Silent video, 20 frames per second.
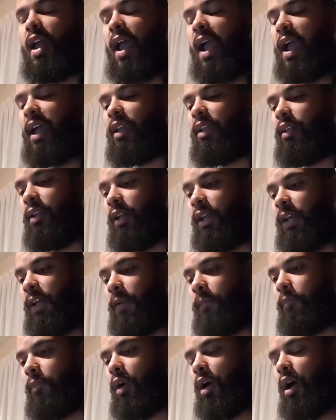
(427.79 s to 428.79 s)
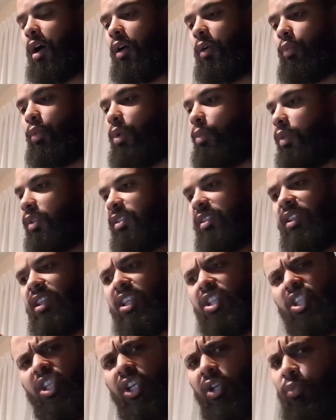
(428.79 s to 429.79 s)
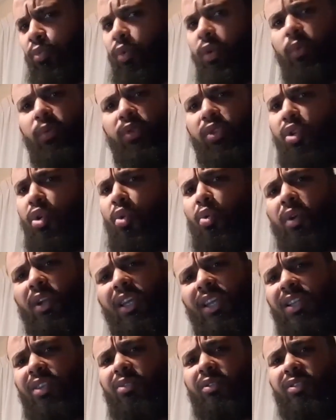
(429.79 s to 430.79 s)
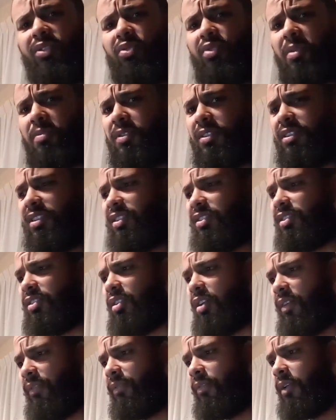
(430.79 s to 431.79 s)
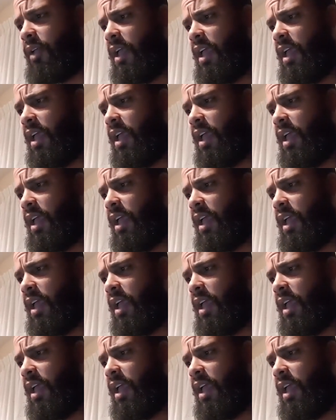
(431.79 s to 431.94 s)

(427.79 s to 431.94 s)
And um, we was teaching, we was going into the scriptures and stuff.